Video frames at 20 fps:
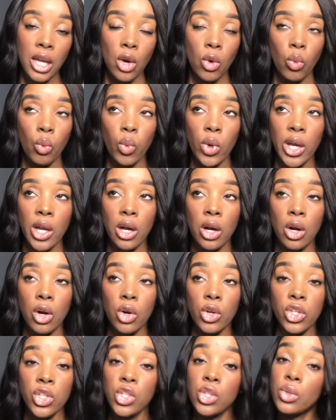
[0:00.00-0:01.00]

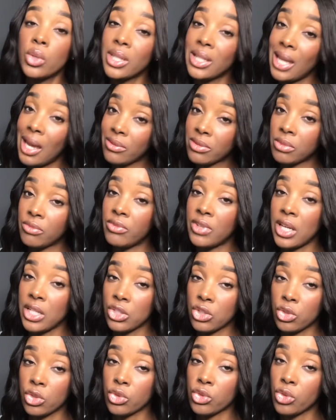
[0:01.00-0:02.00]
Well, you can have some
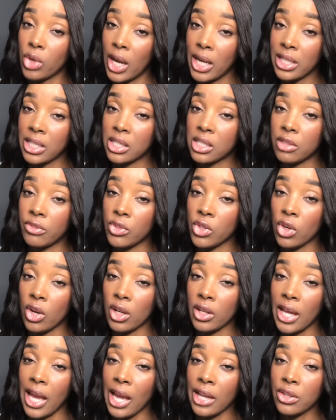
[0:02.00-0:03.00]
vaginal dryness if you're
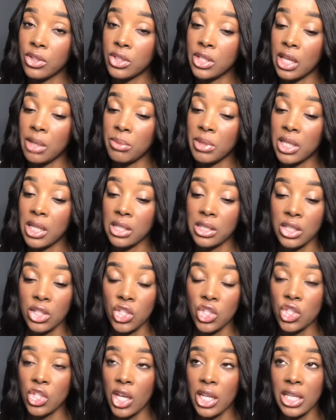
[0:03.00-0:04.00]
on Accutane because it's
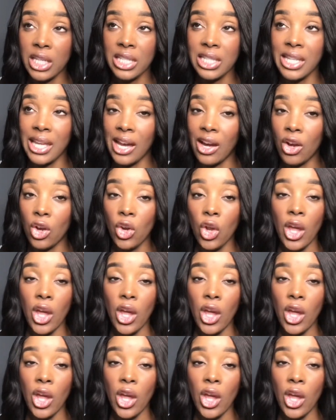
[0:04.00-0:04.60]
shutting down